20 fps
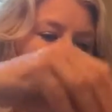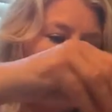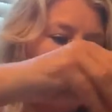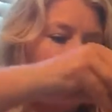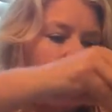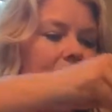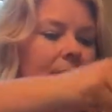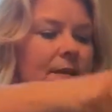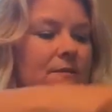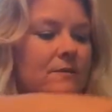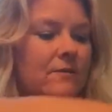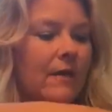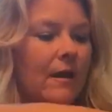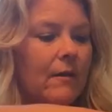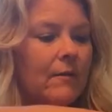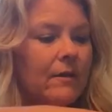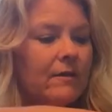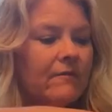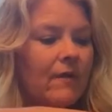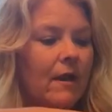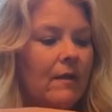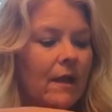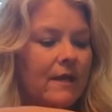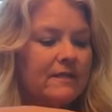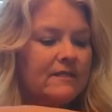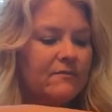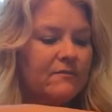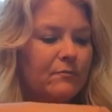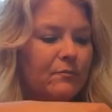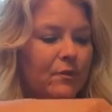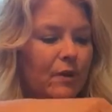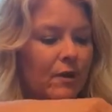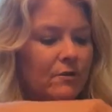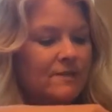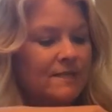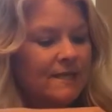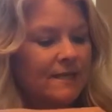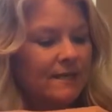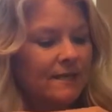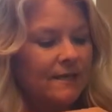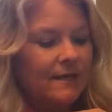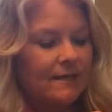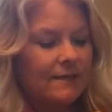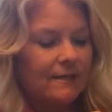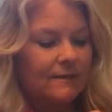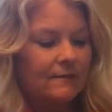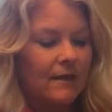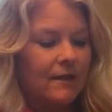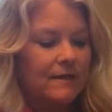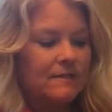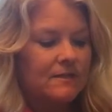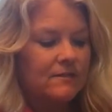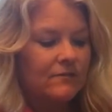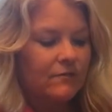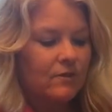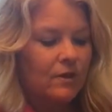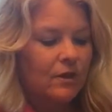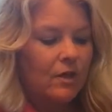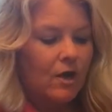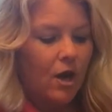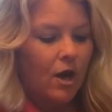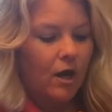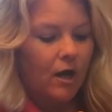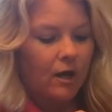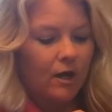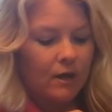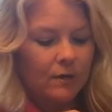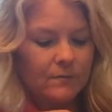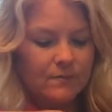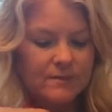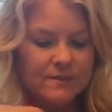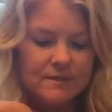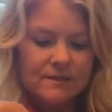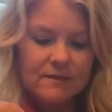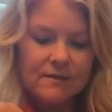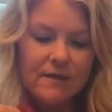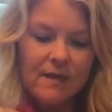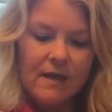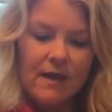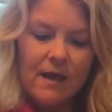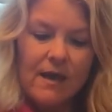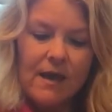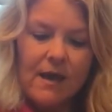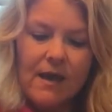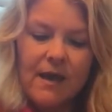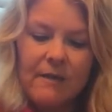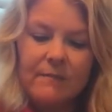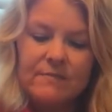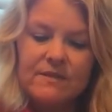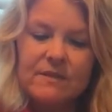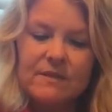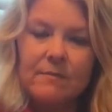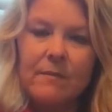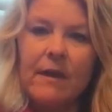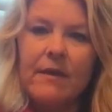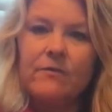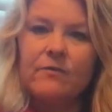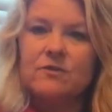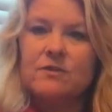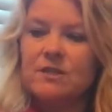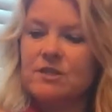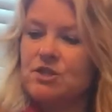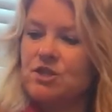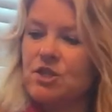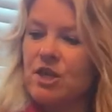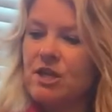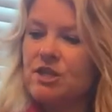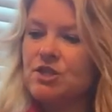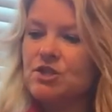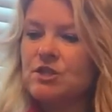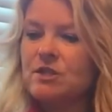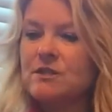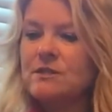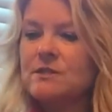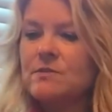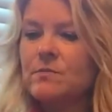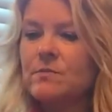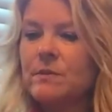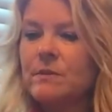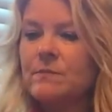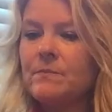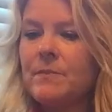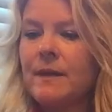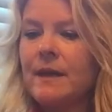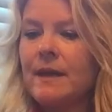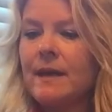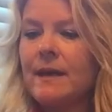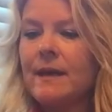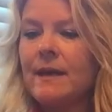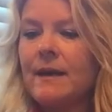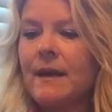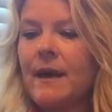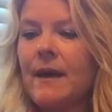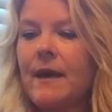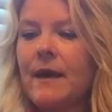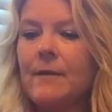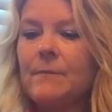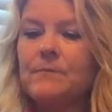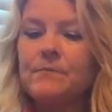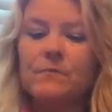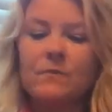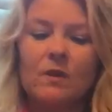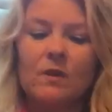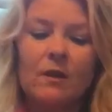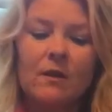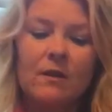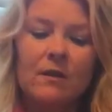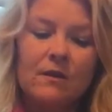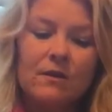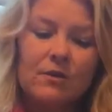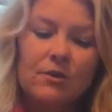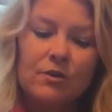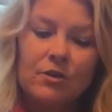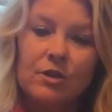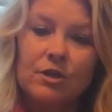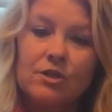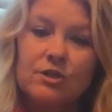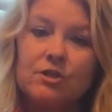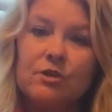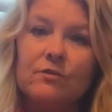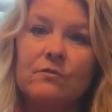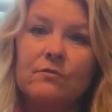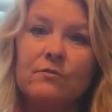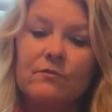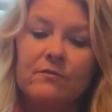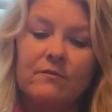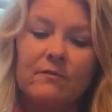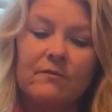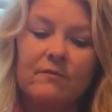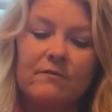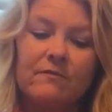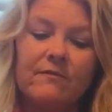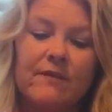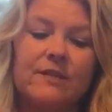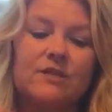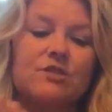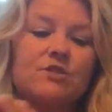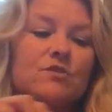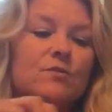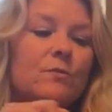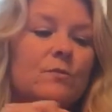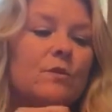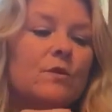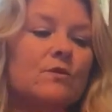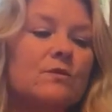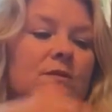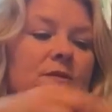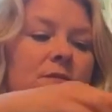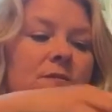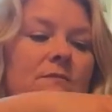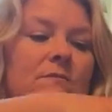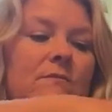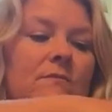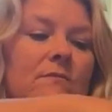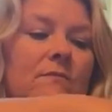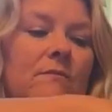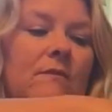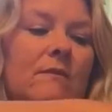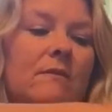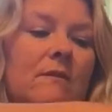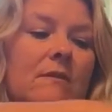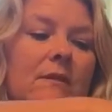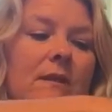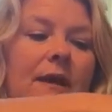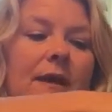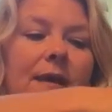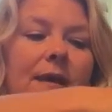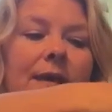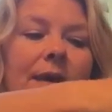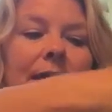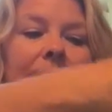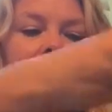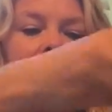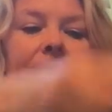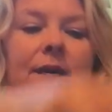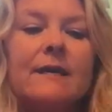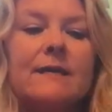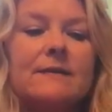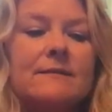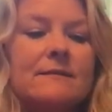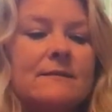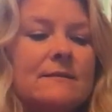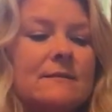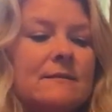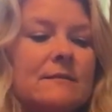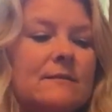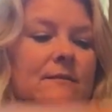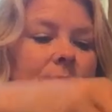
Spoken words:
All right, so that way you've got lots of protein and lots of good carbs. Some other suggestions would be you could do vegetables like carrots,